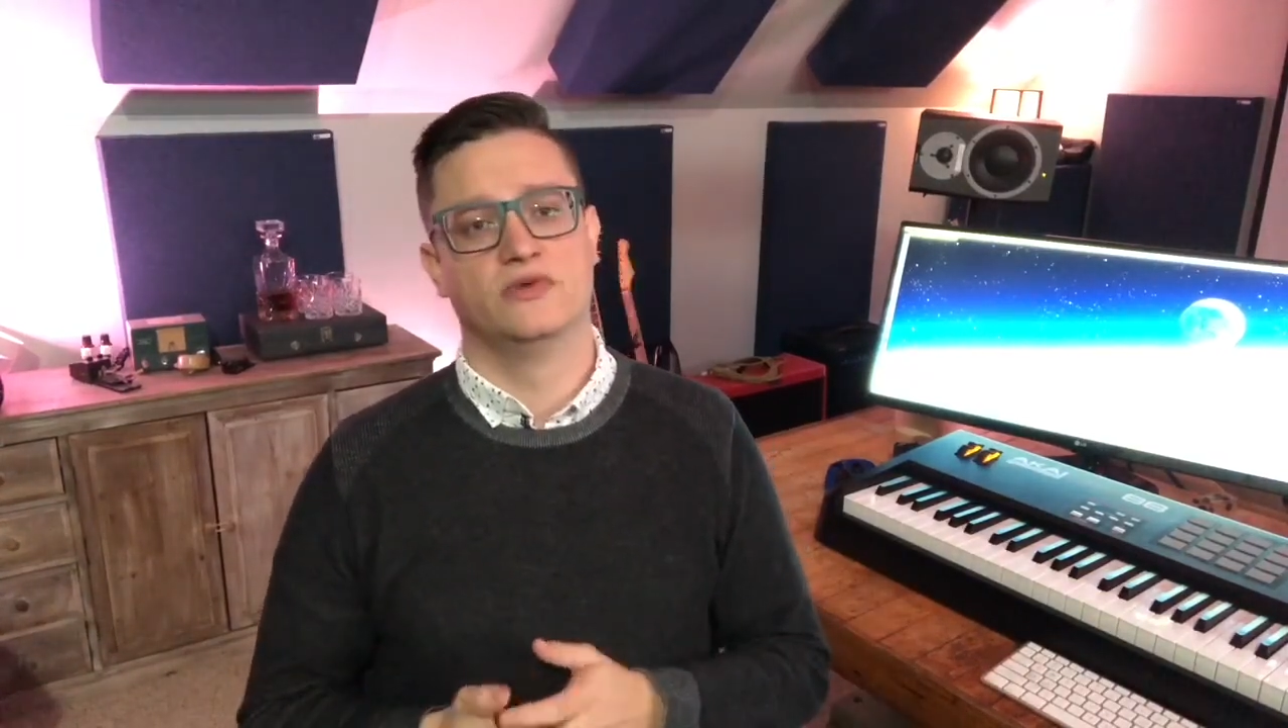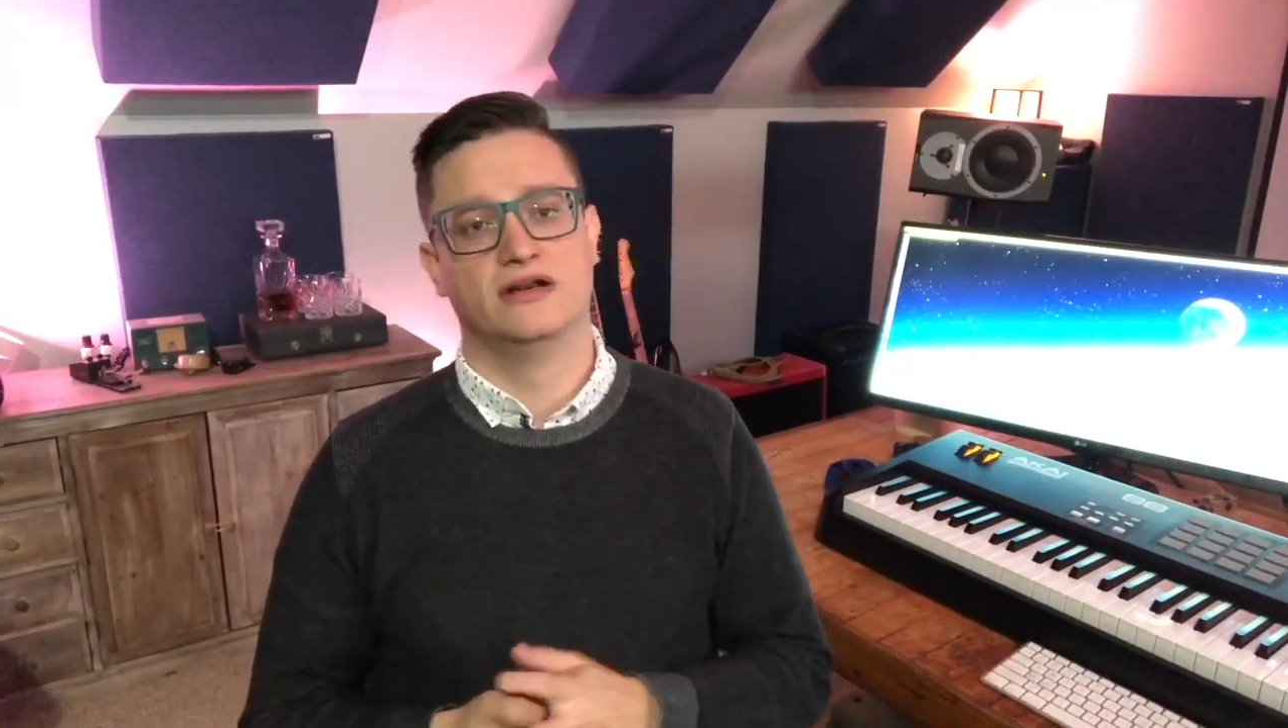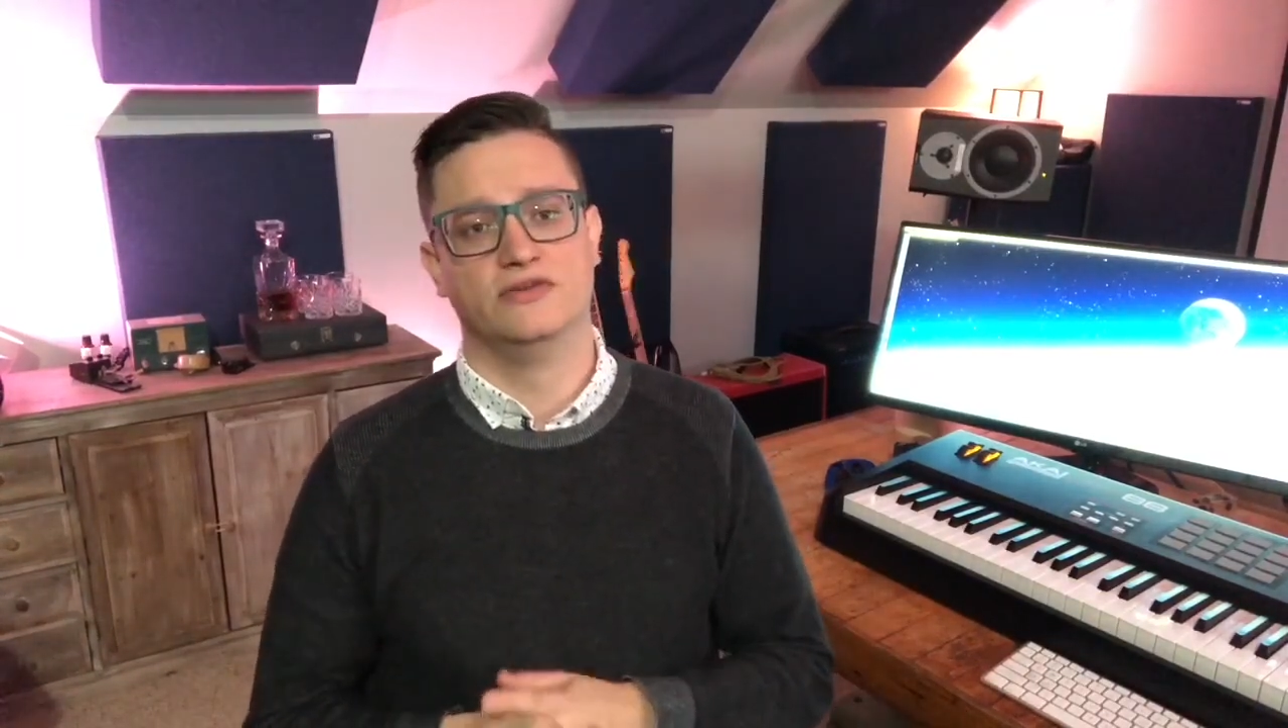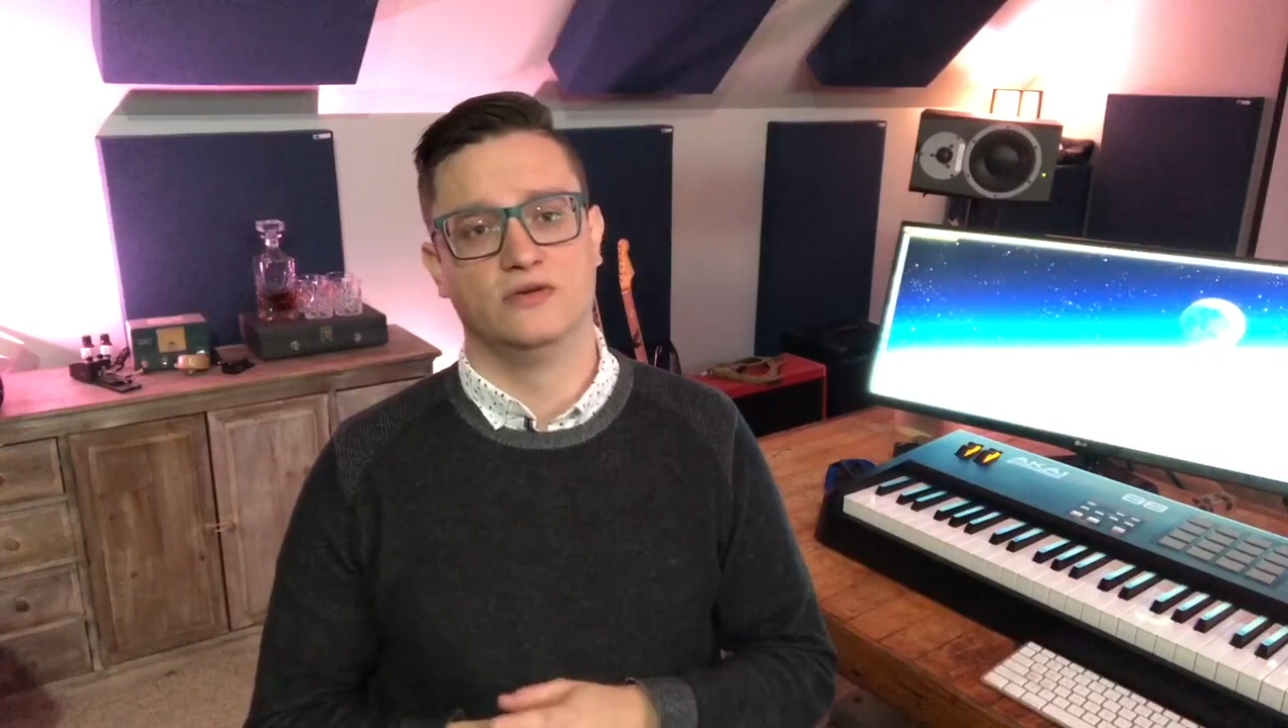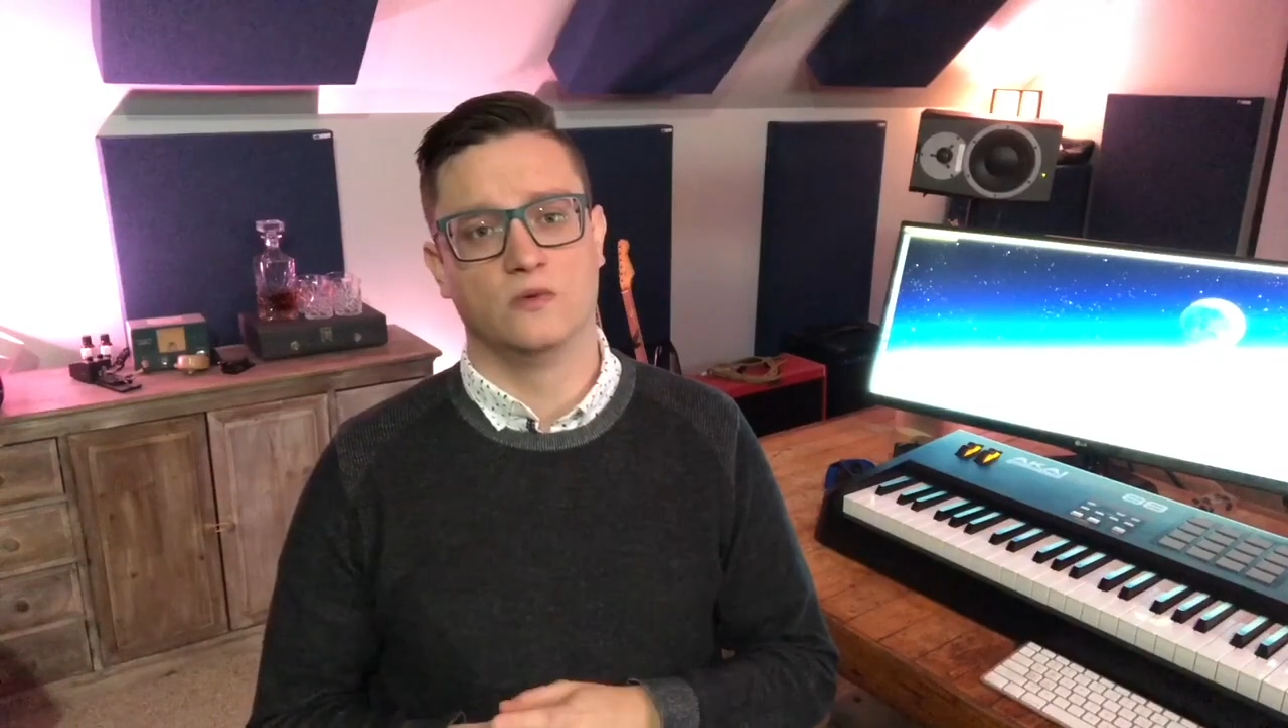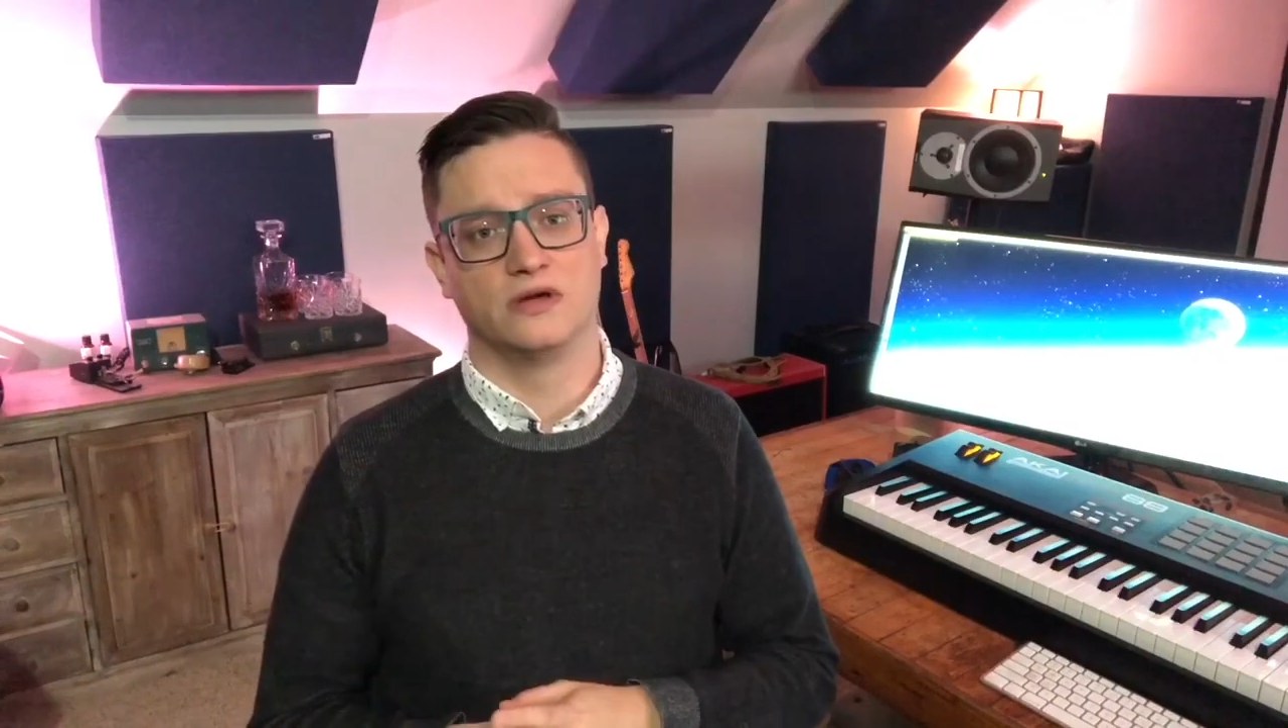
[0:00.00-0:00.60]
and whatever you're